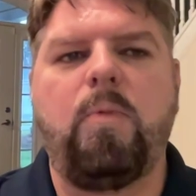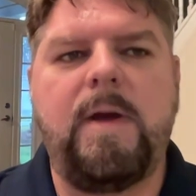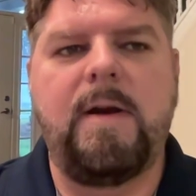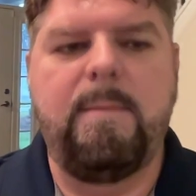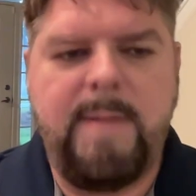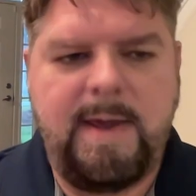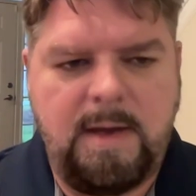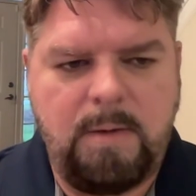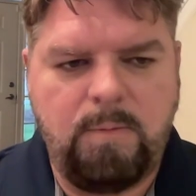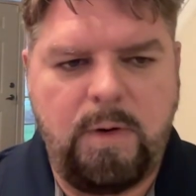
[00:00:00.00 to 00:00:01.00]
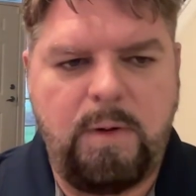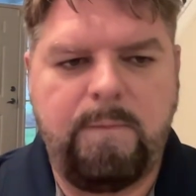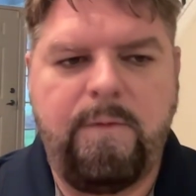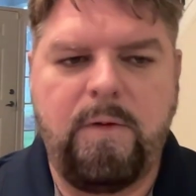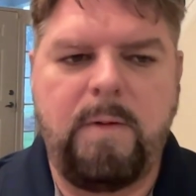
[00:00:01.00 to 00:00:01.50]
we are making
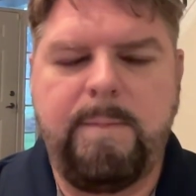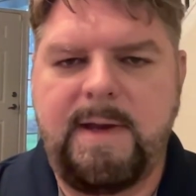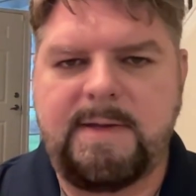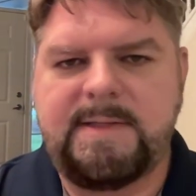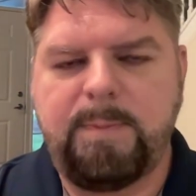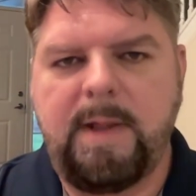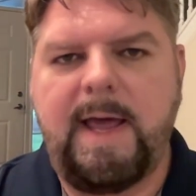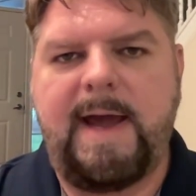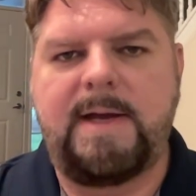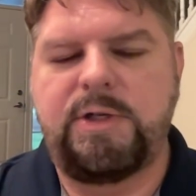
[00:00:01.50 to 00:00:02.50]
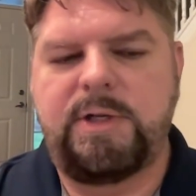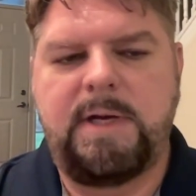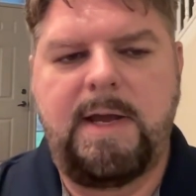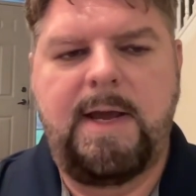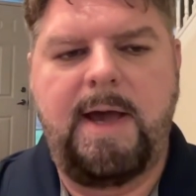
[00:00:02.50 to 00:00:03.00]
room for a big splash?
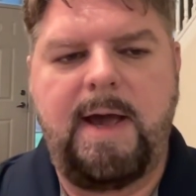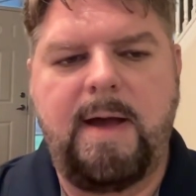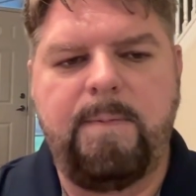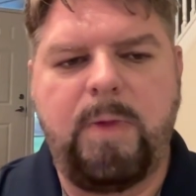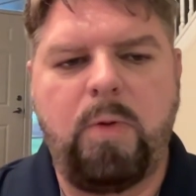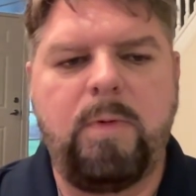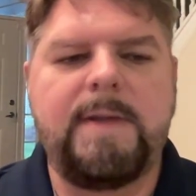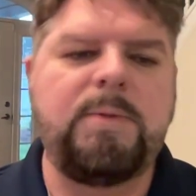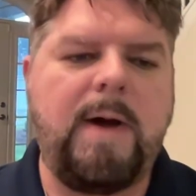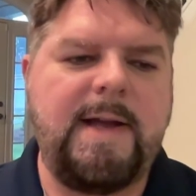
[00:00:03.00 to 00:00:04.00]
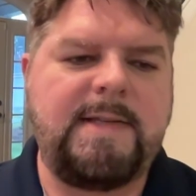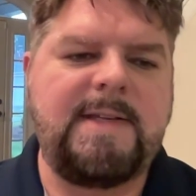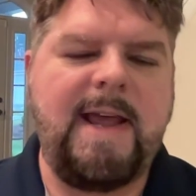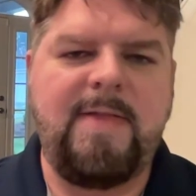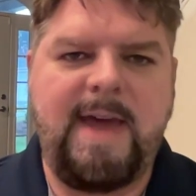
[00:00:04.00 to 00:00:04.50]
The reason why I
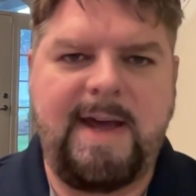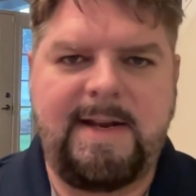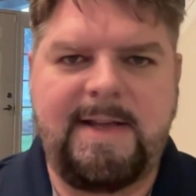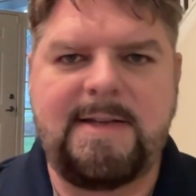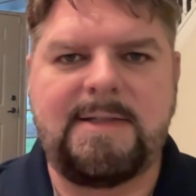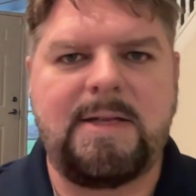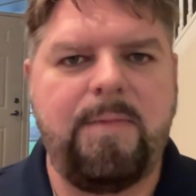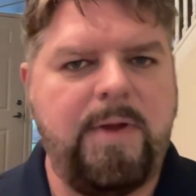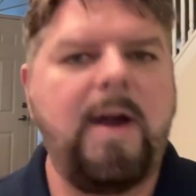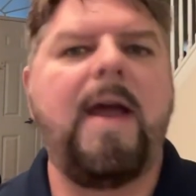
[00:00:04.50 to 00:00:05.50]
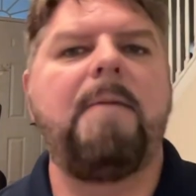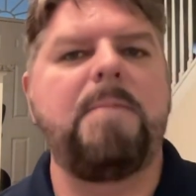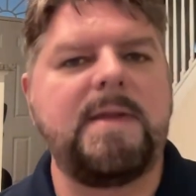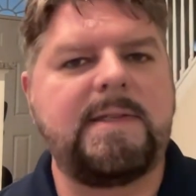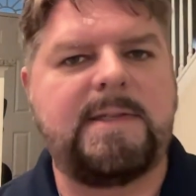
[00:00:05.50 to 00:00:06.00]
say that is there have
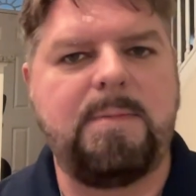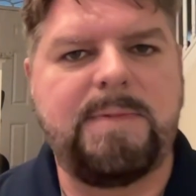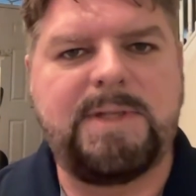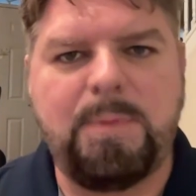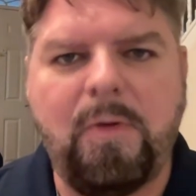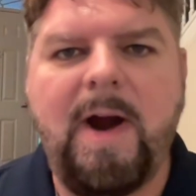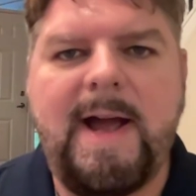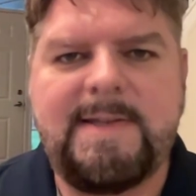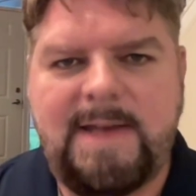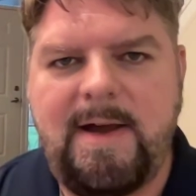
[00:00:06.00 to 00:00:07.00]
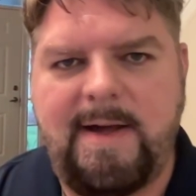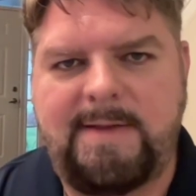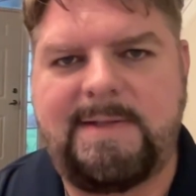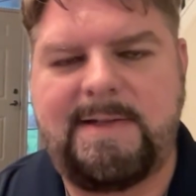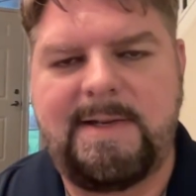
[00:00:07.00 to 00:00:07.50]
been some surprise
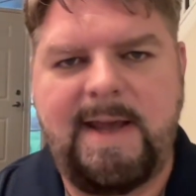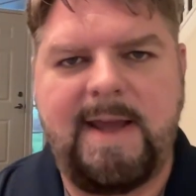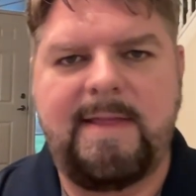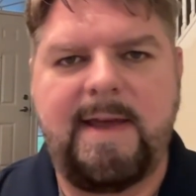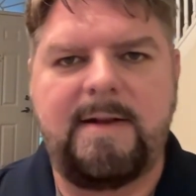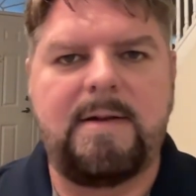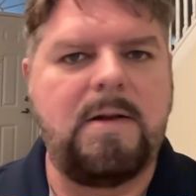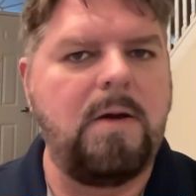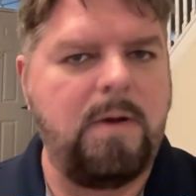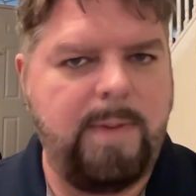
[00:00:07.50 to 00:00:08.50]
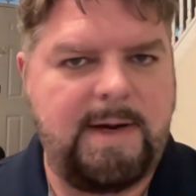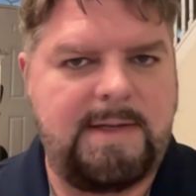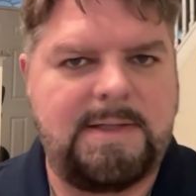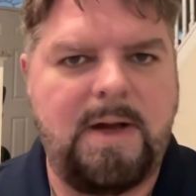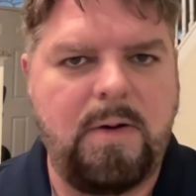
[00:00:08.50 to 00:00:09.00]
cuts today that
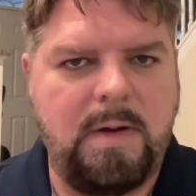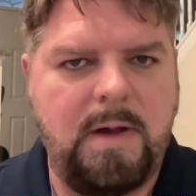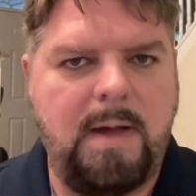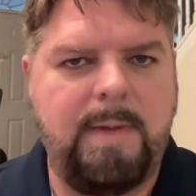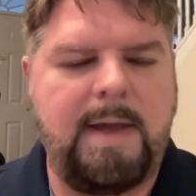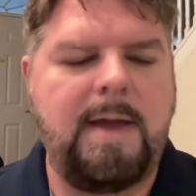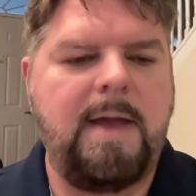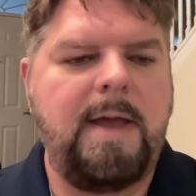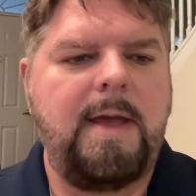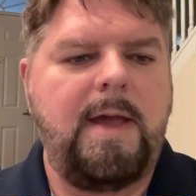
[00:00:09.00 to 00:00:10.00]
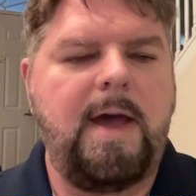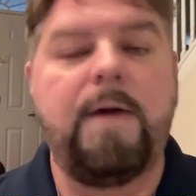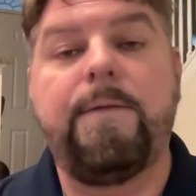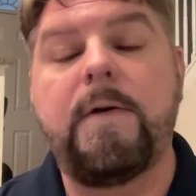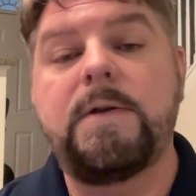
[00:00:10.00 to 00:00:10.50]
nobody saw coming.
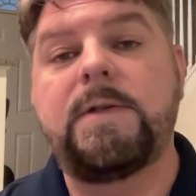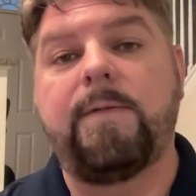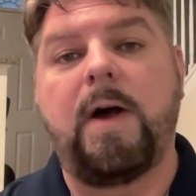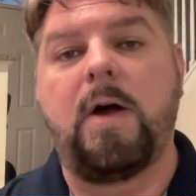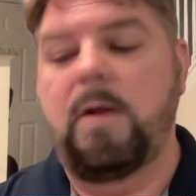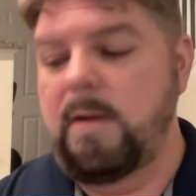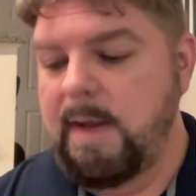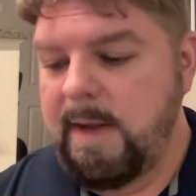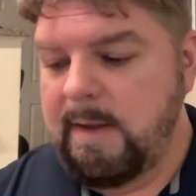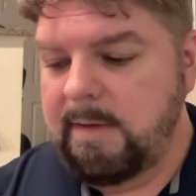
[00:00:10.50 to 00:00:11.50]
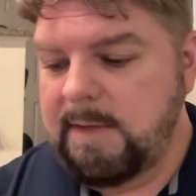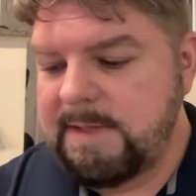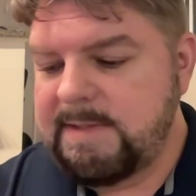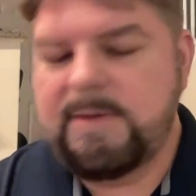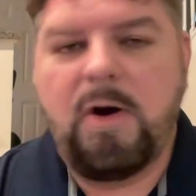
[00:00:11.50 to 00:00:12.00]
First of all,
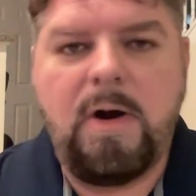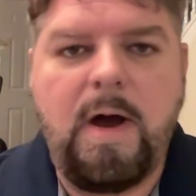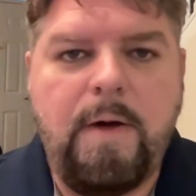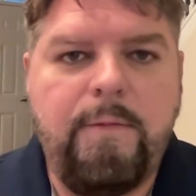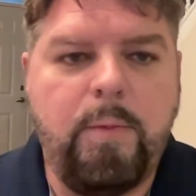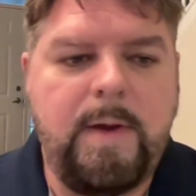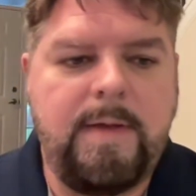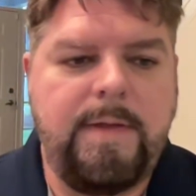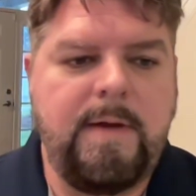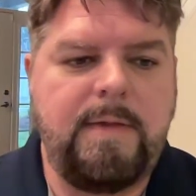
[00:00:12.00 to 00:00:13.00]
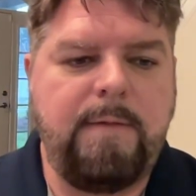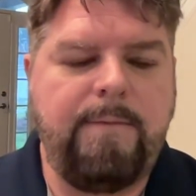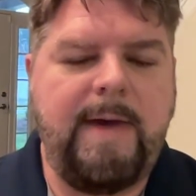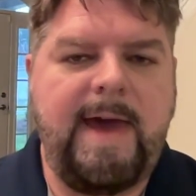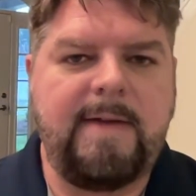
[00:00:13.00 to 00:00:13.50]
let's start off with the
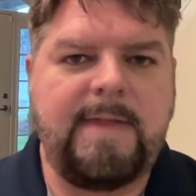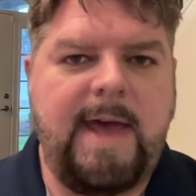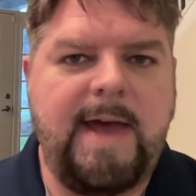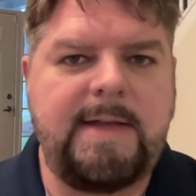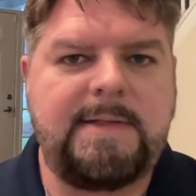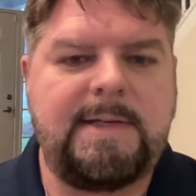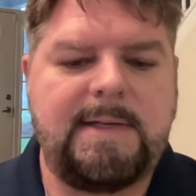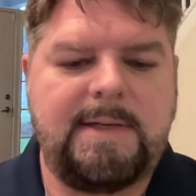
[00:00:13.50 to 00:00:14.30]
fact that